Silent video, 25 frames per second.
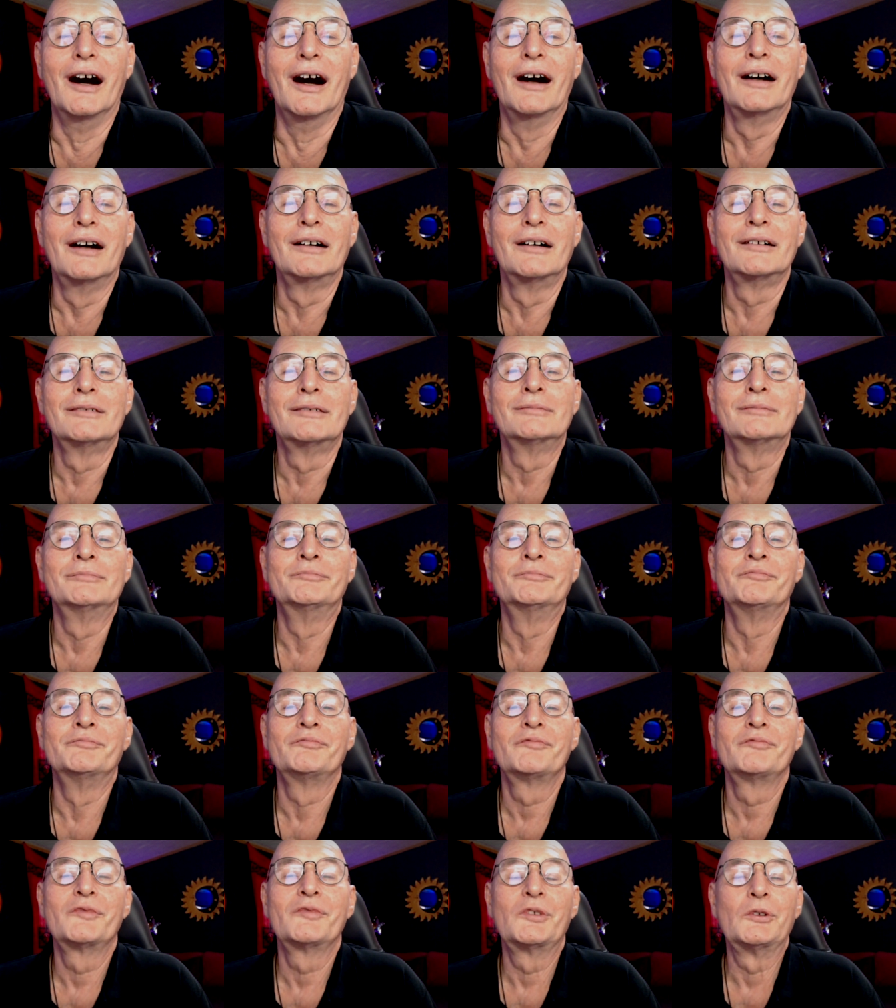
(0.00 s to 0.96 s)
um,
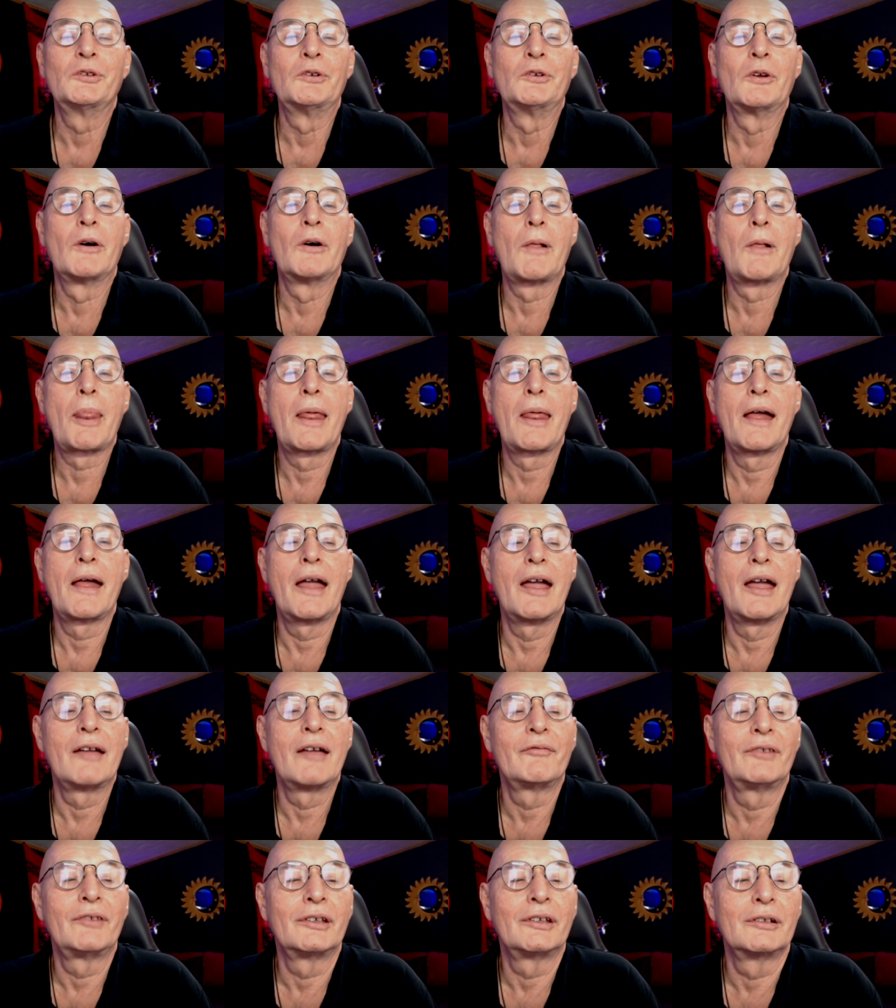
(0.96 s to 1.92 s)
you know,
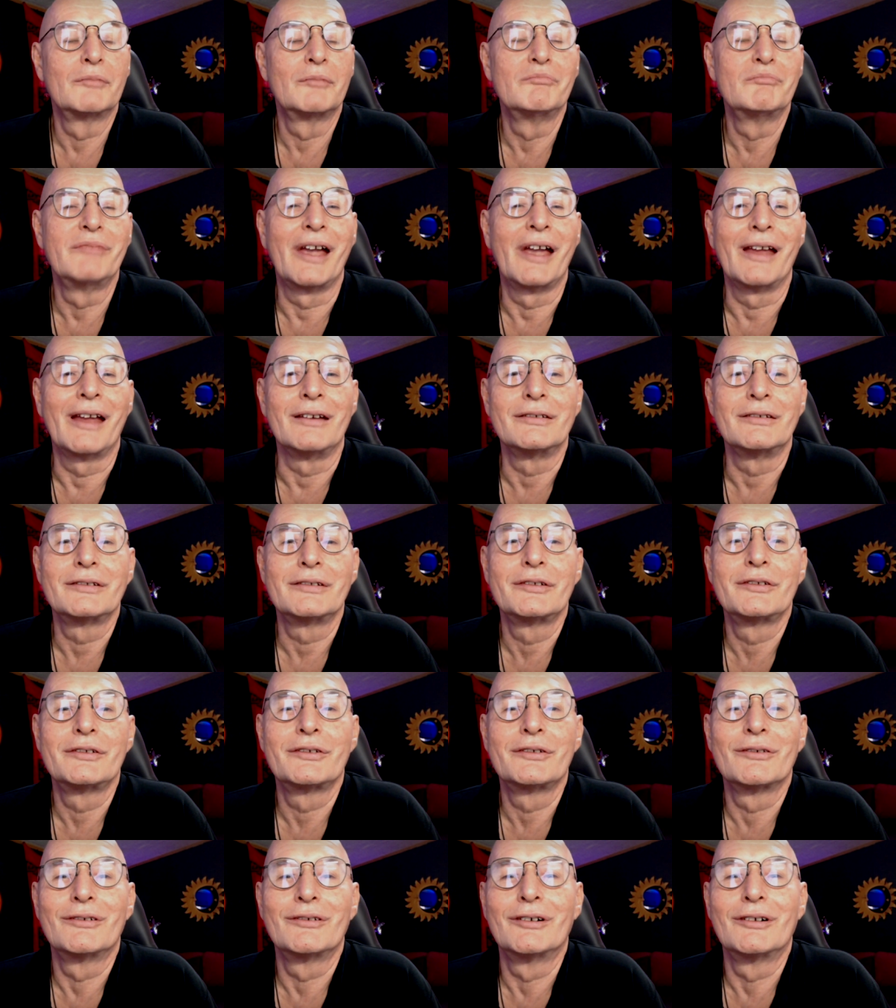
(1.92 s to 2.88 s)
having
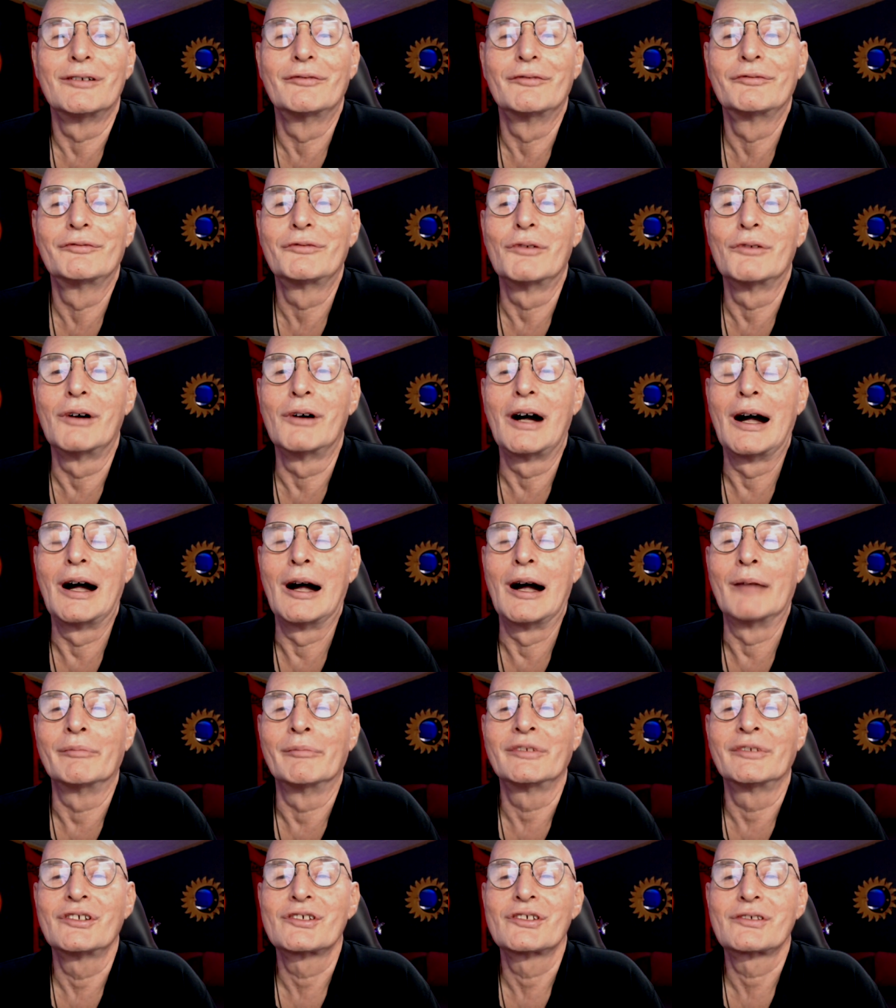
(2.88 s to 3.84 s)
abandoned or for
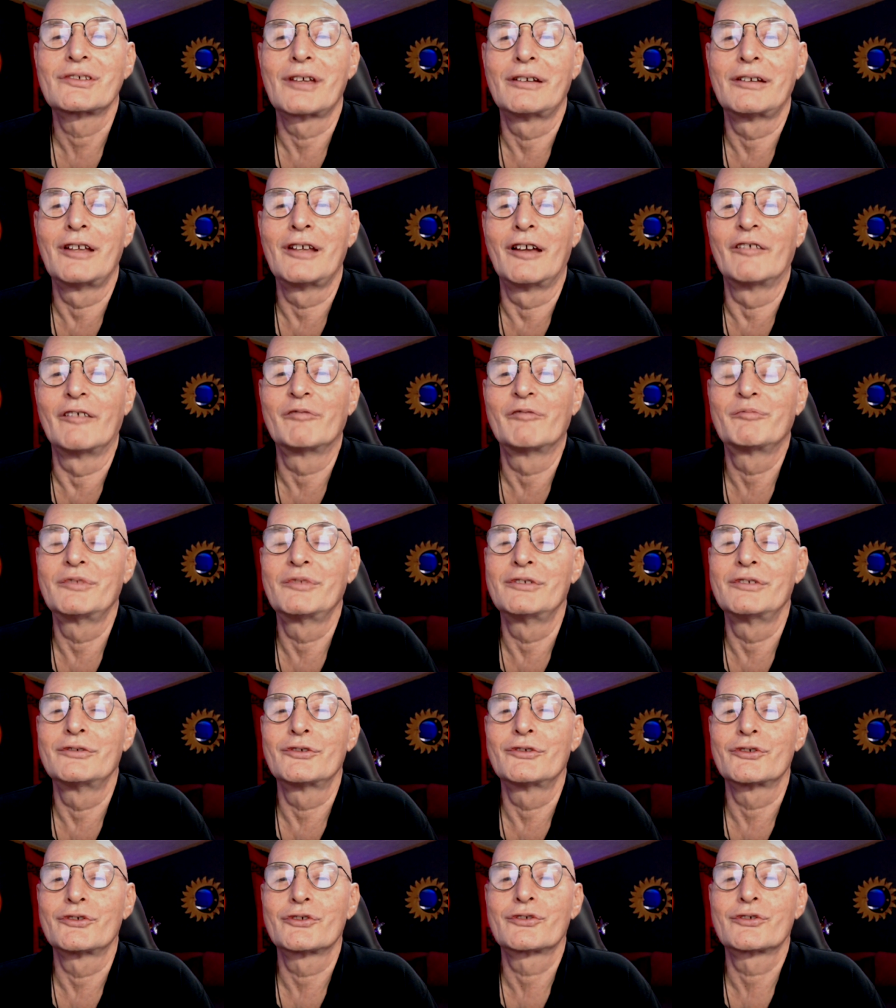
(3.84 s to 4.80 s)
armies that have been
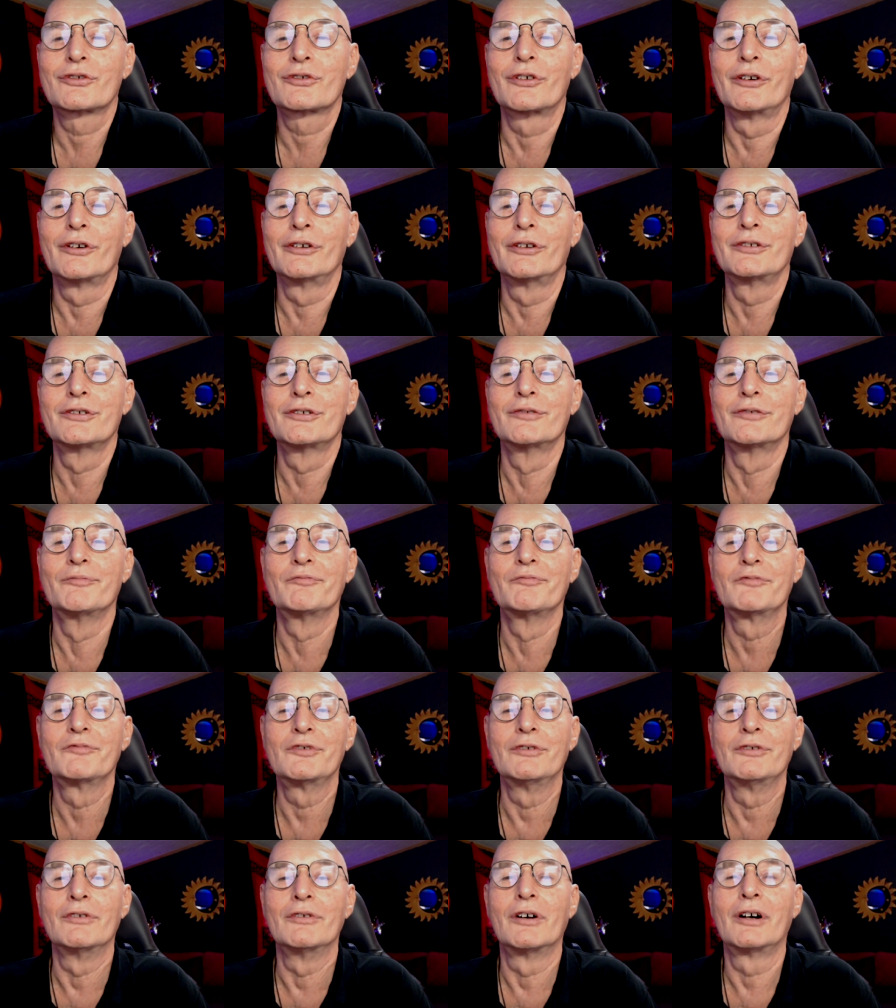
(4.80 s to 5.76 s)
destroyed,
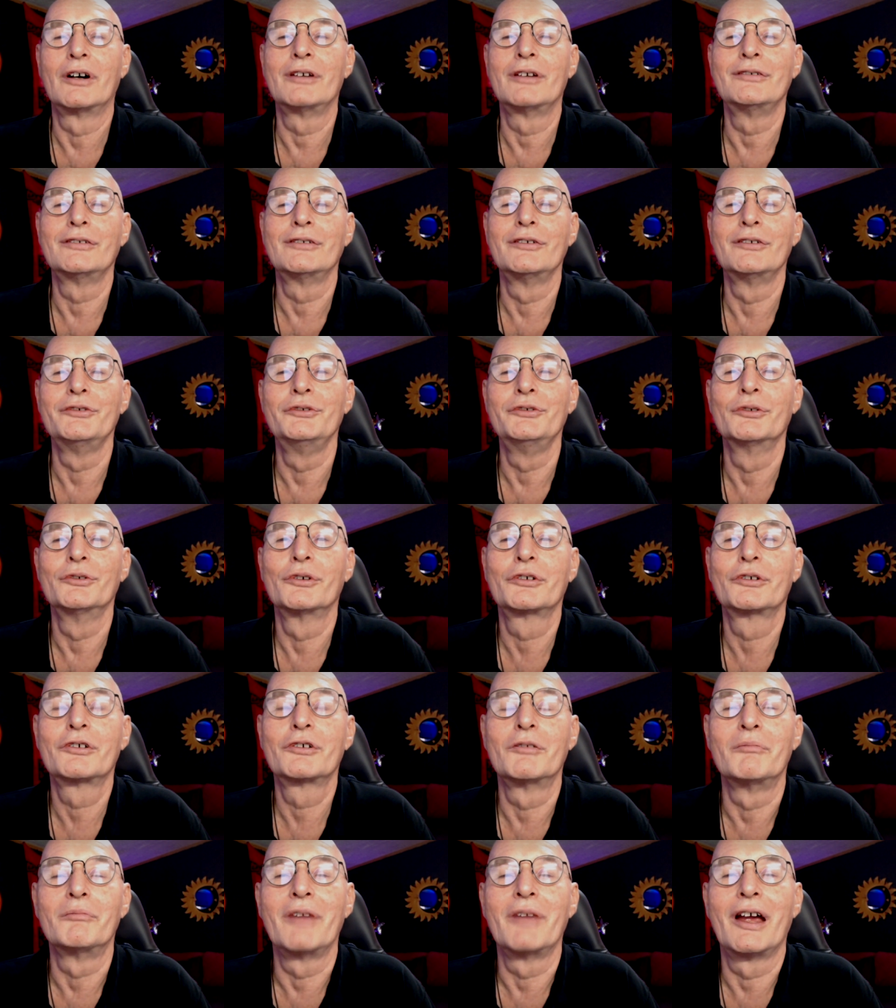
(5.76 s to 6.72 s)
you know, under your
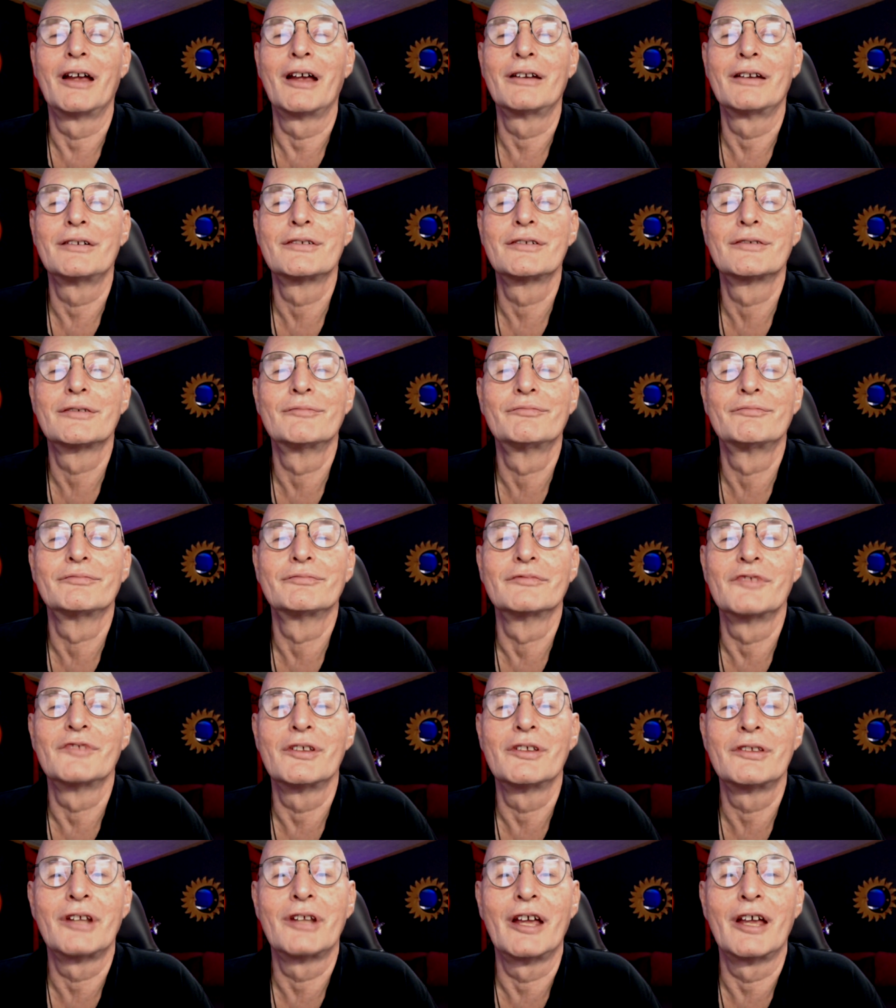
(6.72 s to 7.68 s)
command,
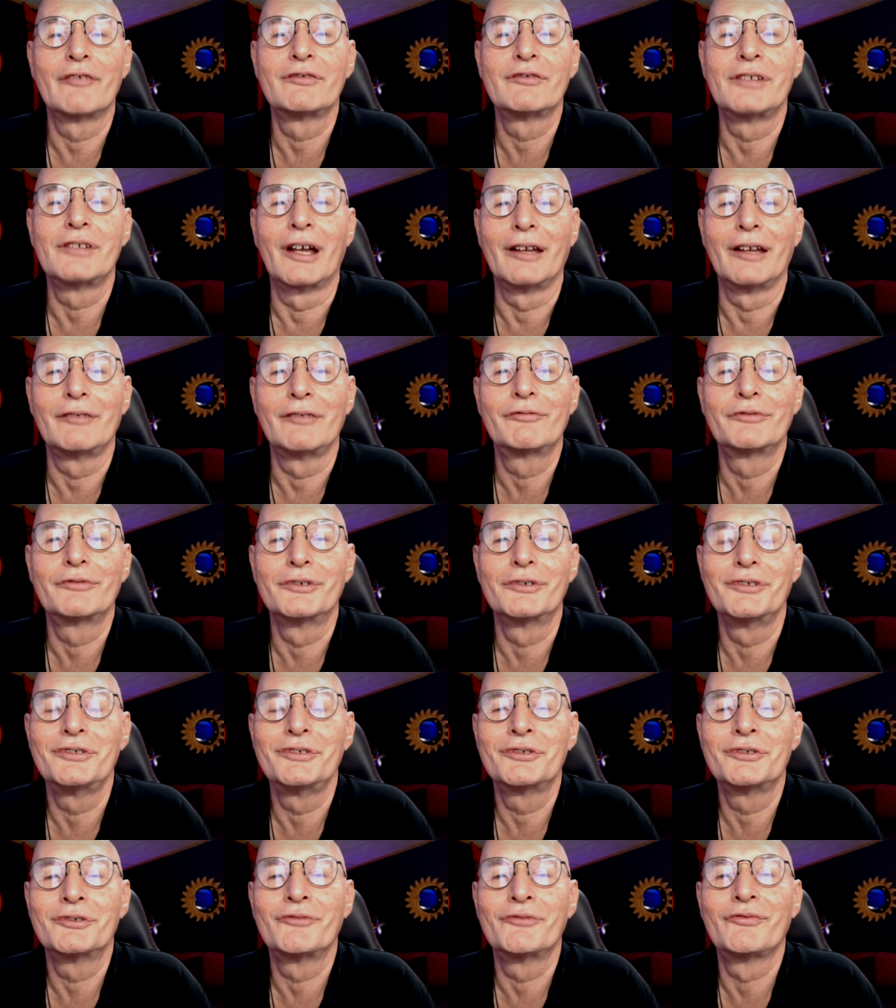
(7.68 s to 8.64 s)
that have died for
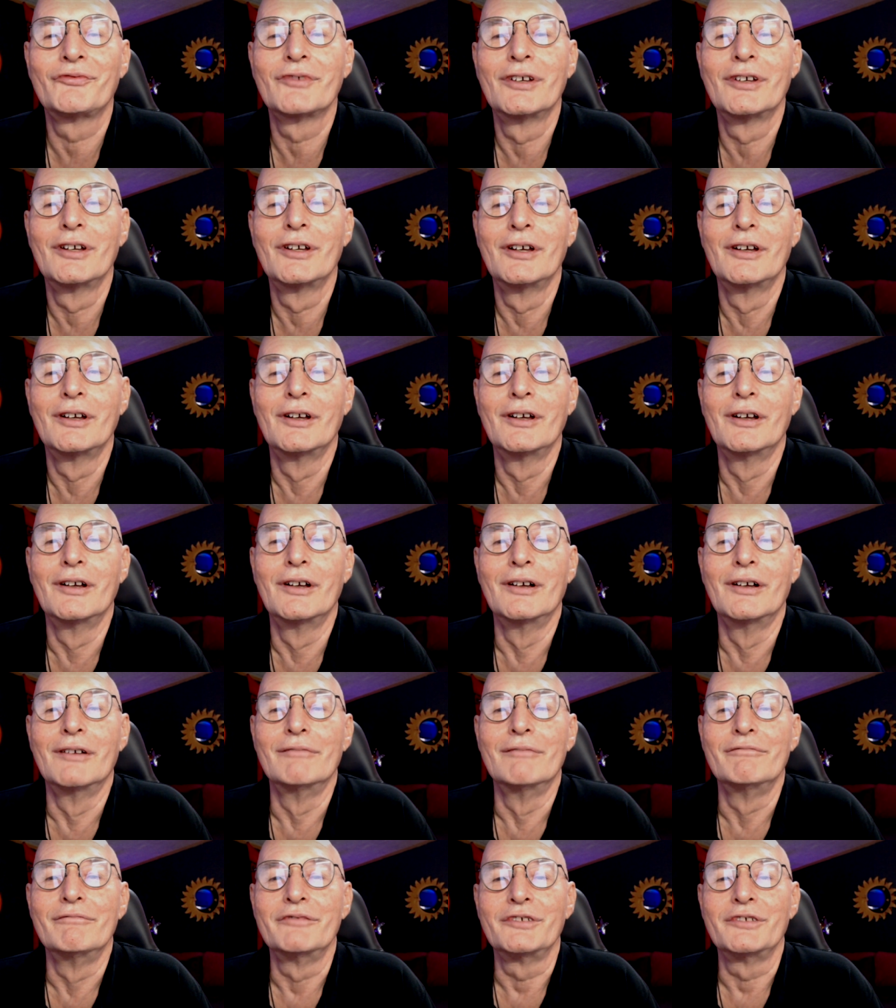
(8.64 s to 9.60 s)
you?
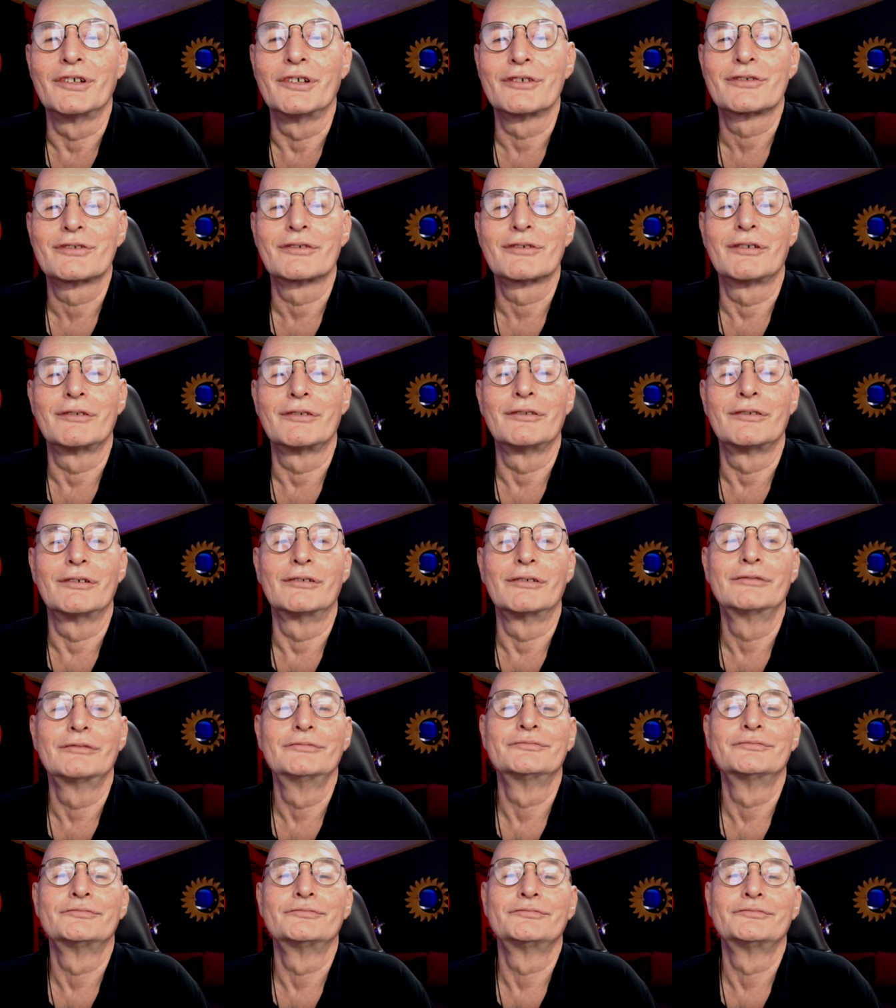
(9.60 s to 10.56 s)
Yes or no?